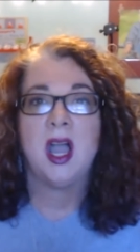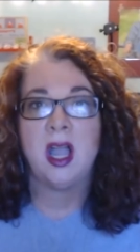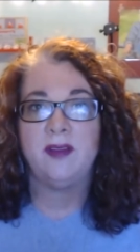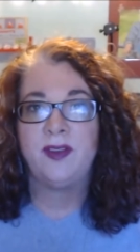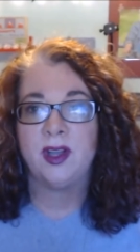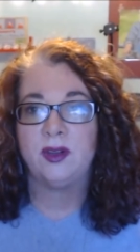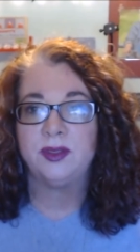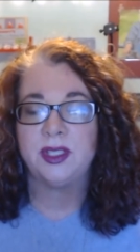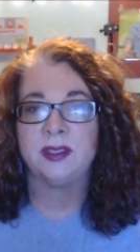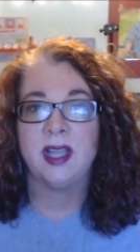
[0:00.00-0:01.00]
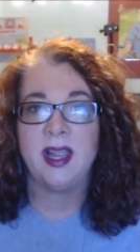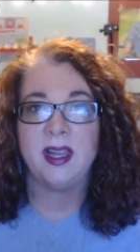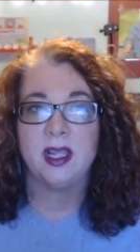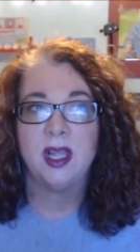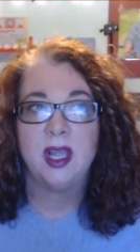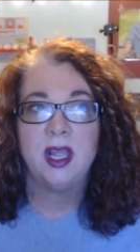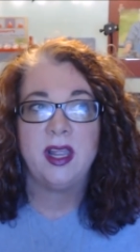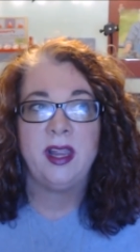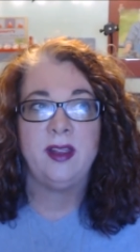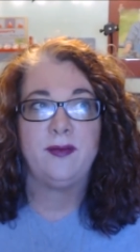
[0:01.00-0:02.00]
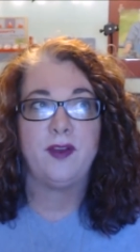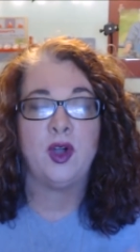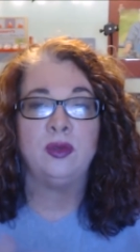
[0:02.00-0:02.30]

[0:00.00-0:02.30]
I felt like if